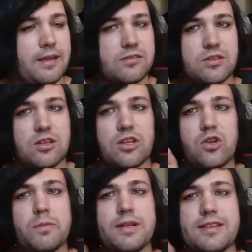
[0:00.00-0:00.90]
the
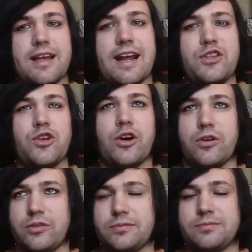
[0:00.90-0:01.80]
little bit that I know,
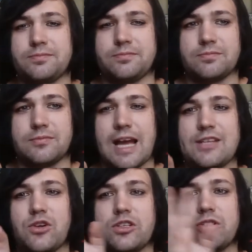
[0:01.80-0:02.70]
I
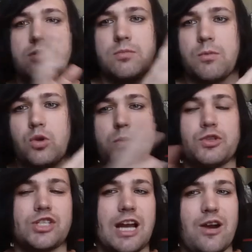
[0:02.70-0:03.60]
took multiple
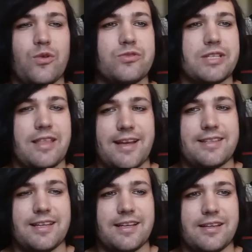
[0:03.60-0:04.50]
showers on that
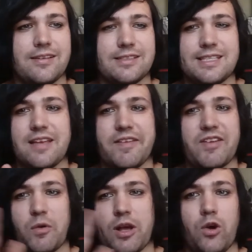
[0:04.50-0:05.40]
day. See if that
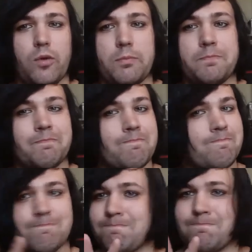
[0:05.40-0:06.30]
will help.
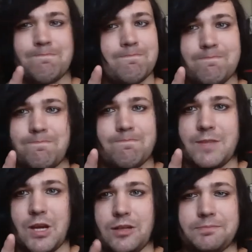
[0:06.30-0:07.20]

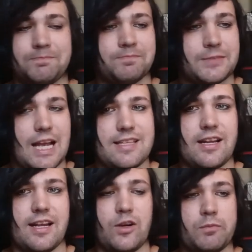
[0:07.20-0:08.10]
No, it
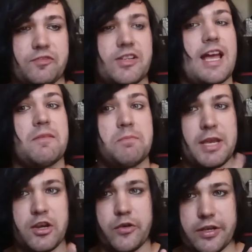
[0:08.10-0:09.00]
didn't help.
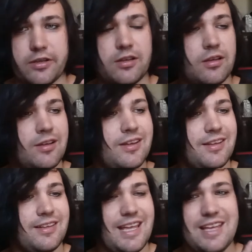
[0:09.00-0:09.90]
Period.
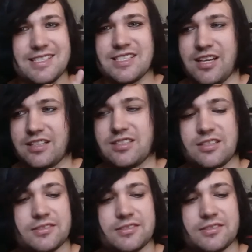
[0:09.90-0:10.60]
It sucked.